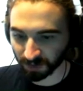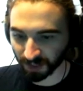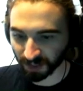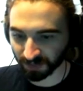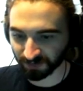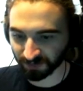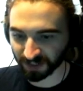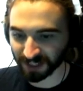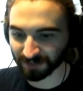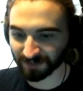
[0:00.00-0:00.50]

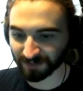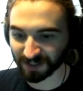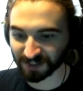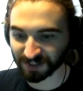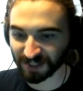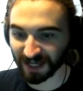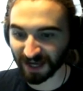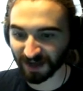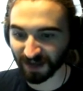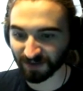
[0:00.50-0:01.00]
But if I keep
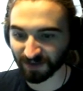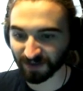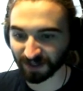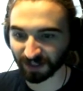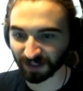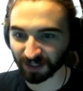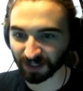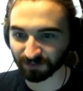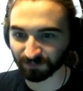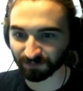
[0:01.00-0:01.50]
this here,
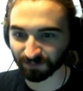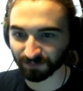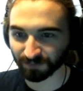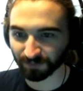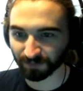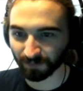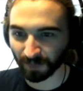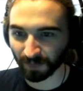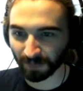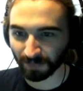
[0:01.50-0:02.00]
then, like...
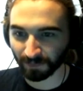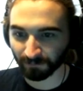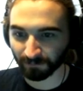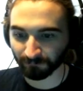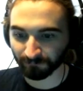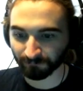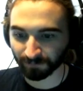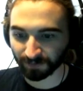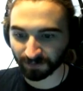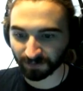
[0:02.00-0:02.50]

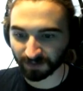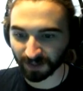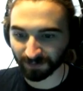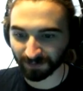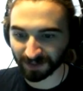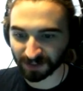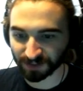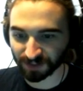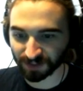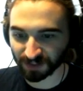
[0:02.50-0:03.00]

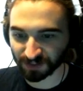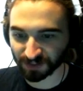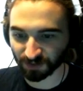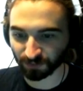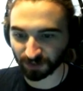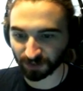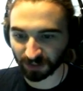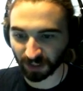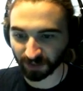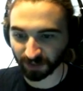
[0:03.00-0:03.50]
it means that there's
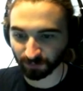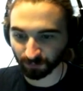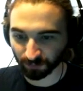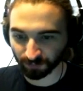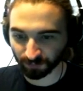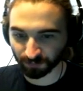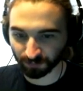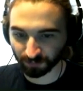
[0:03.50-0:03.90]
only, like...